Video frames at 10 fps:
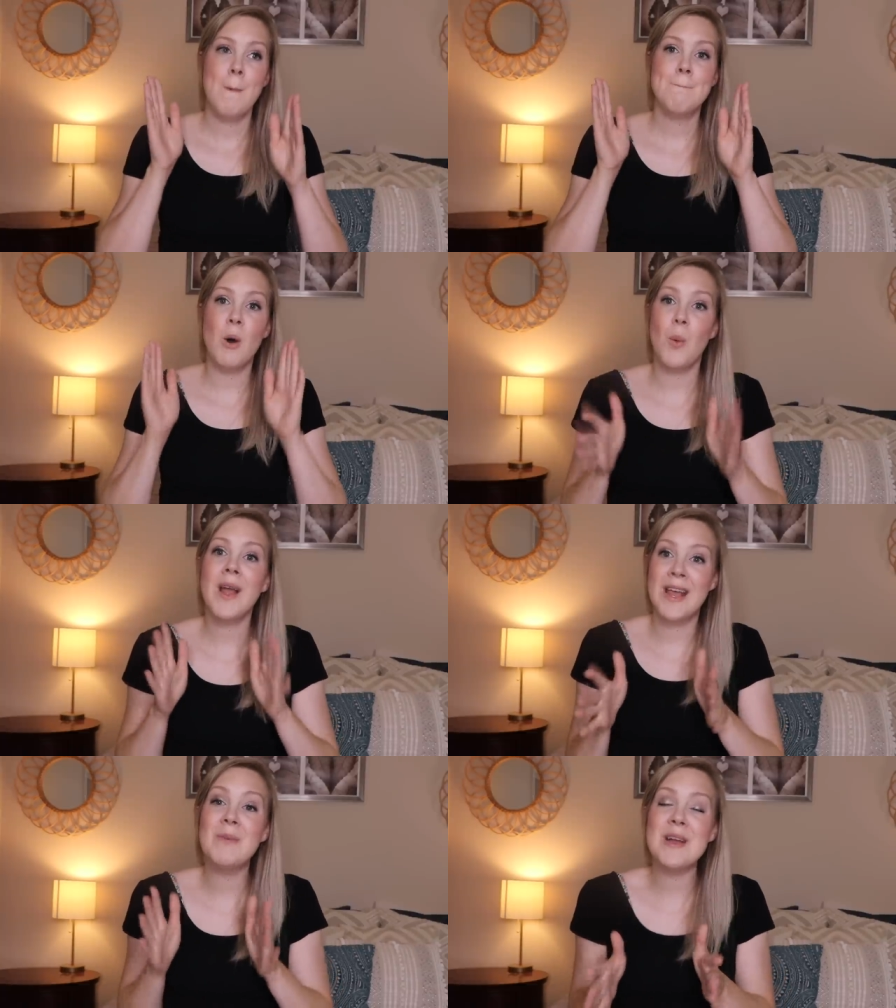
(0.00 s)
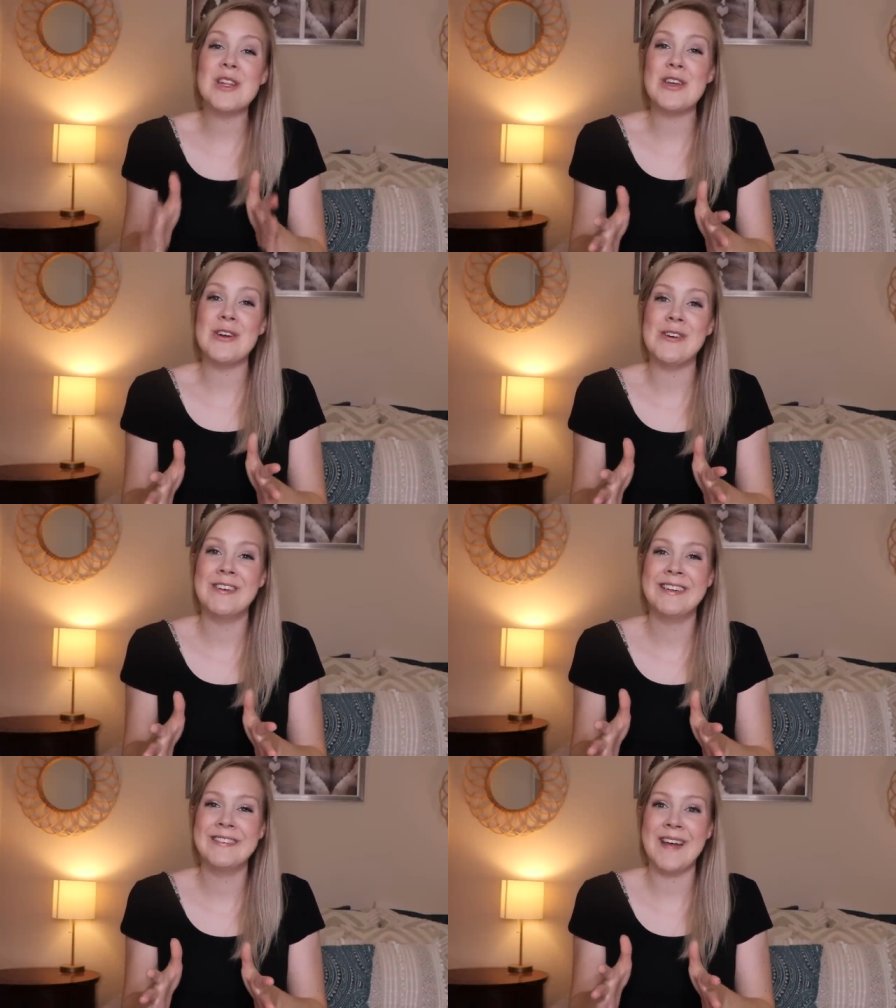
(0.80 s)
But what can we do,
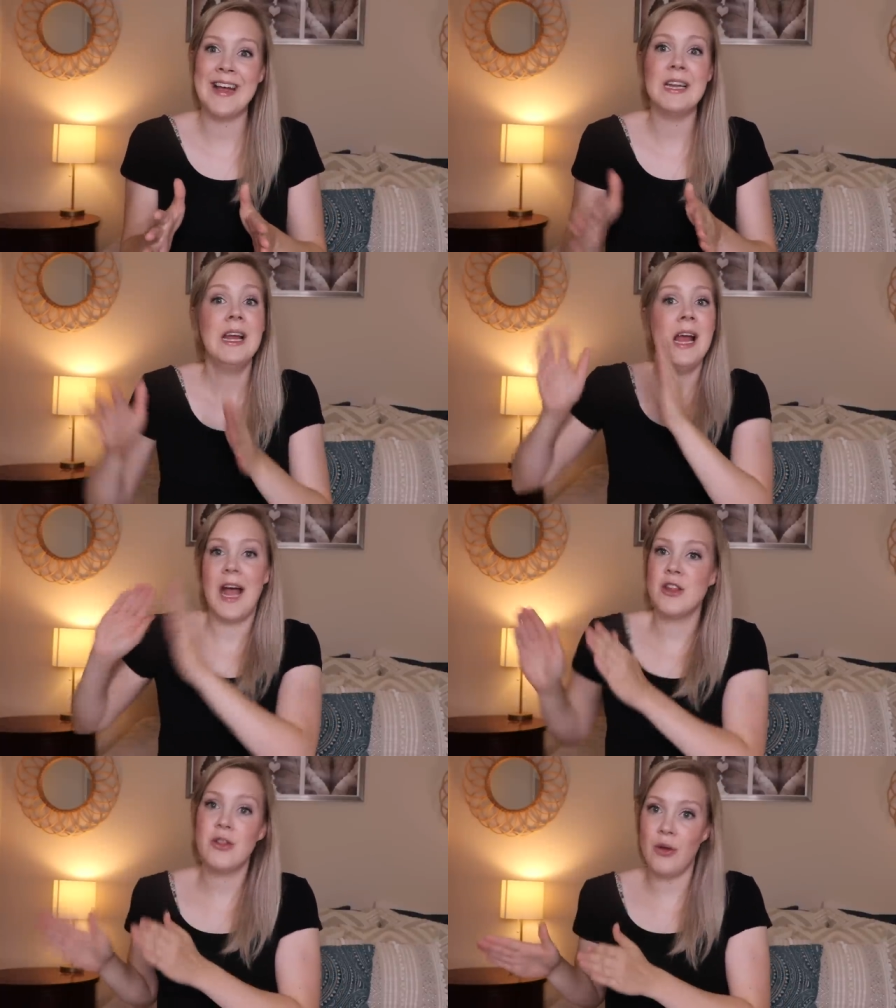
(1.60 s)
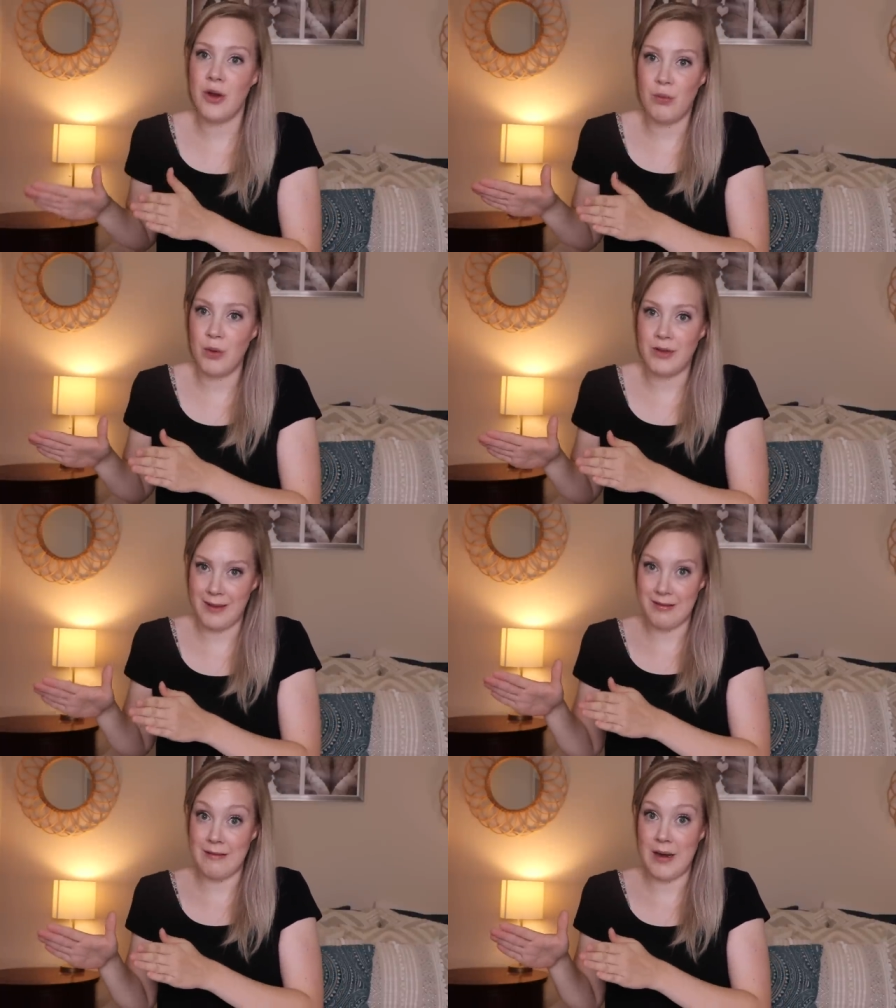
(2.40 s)
right? I just told us worst
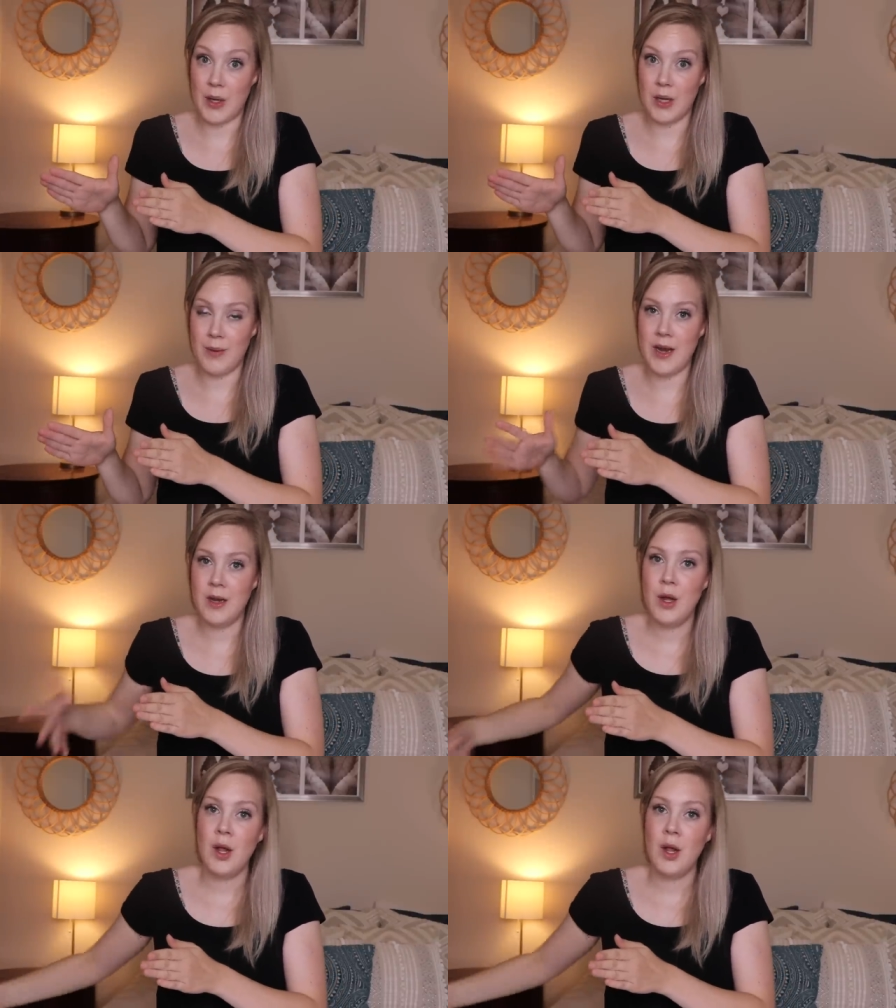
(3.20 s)
case scenario, right?